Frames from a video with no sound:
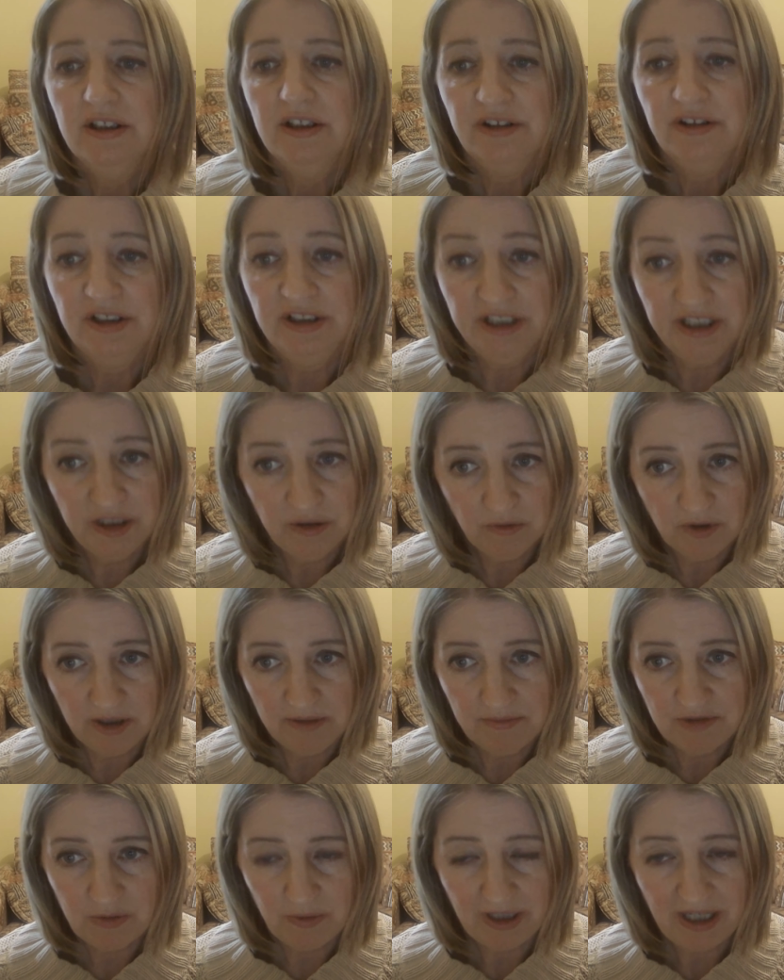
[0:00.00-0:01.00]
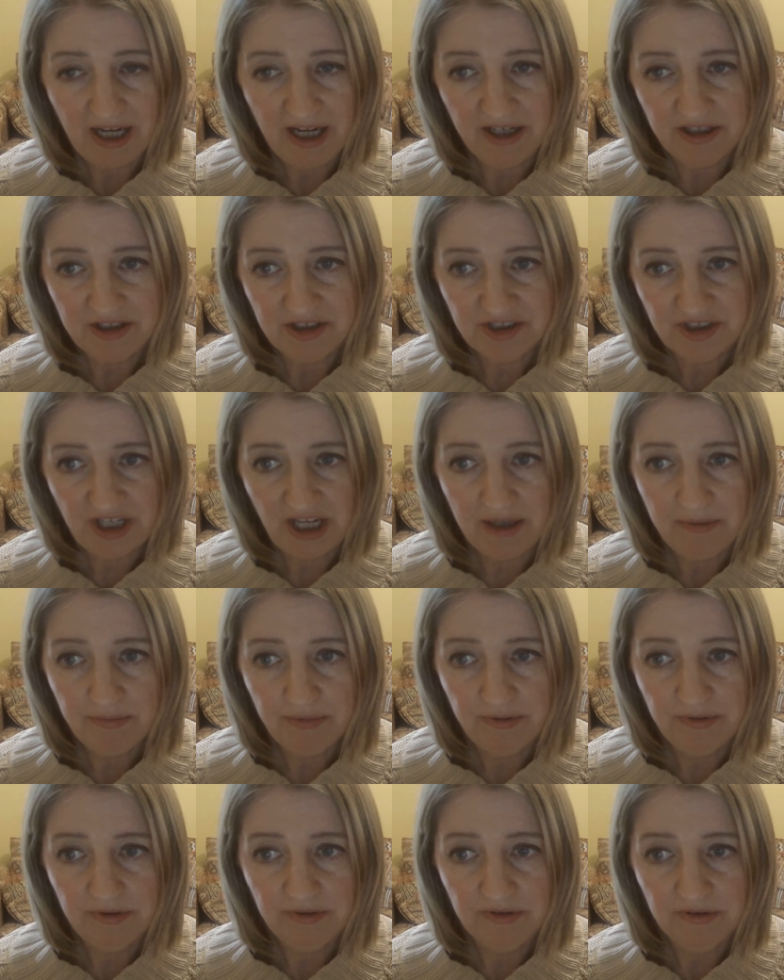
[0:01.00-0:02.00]
The ninny worms we can't escape
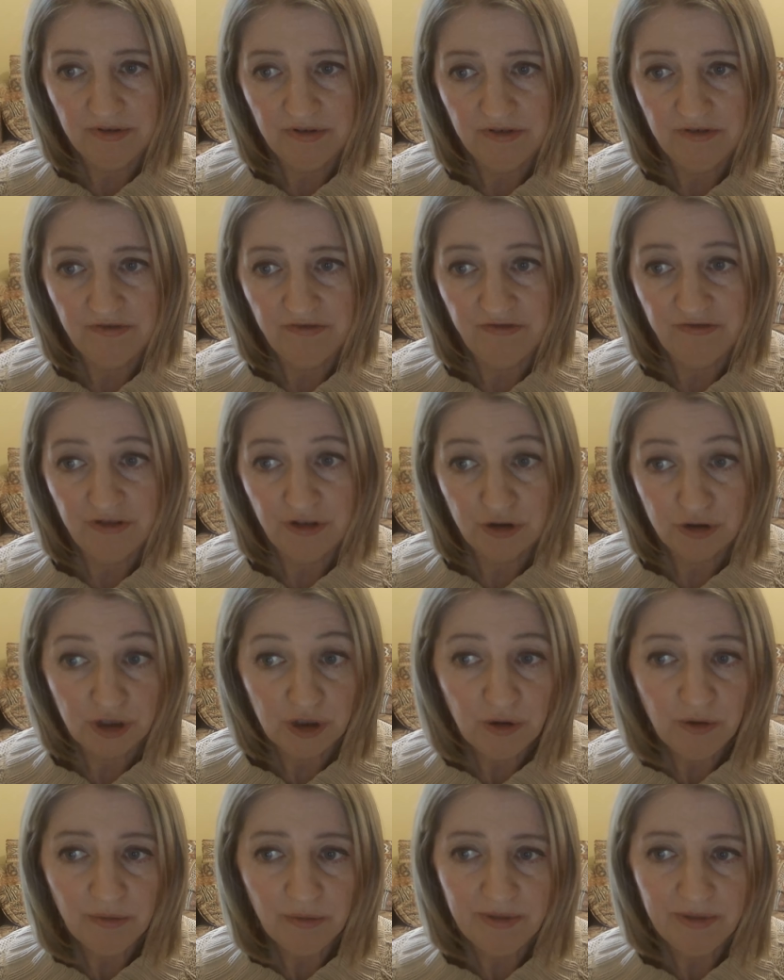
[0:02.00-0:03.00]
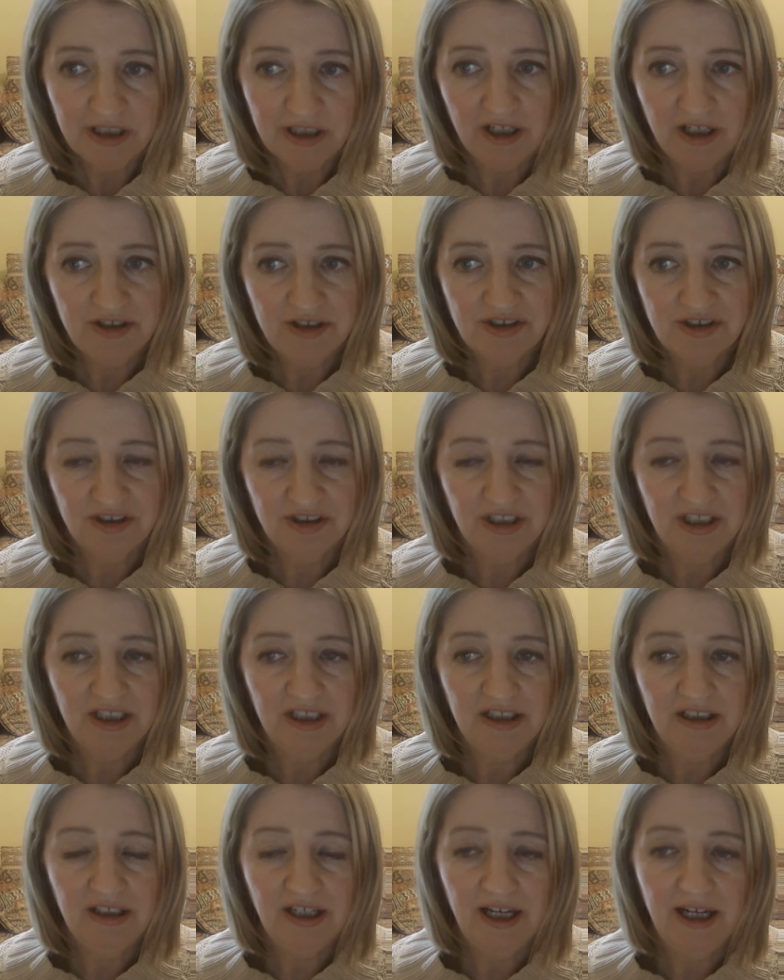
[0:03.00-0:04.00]
through because
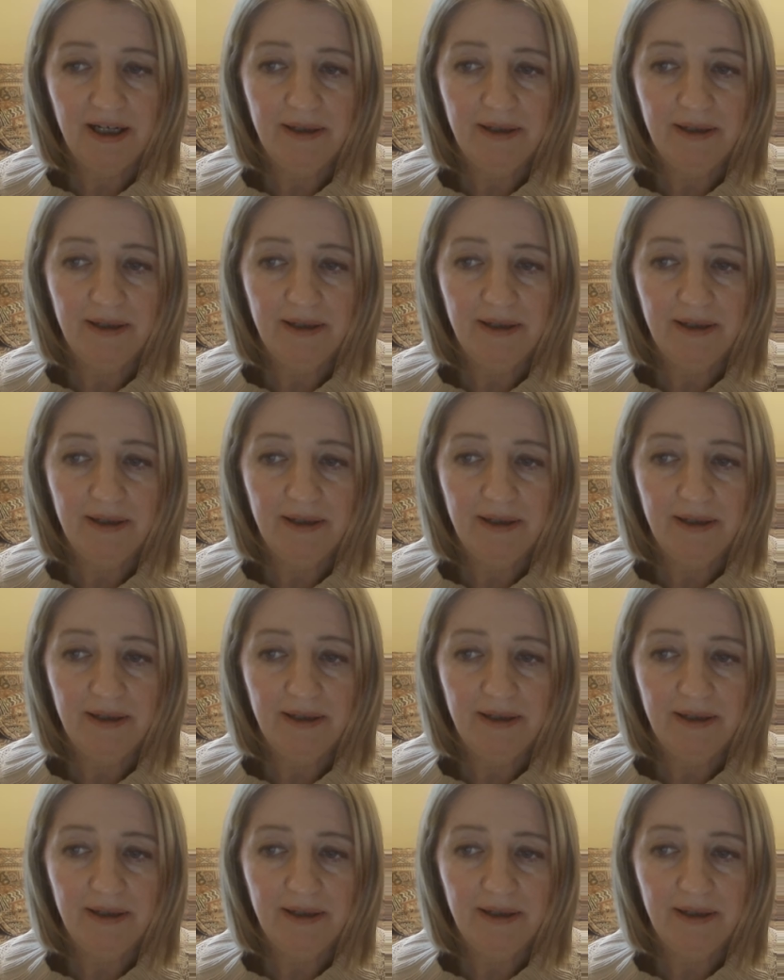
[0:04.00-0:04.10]
the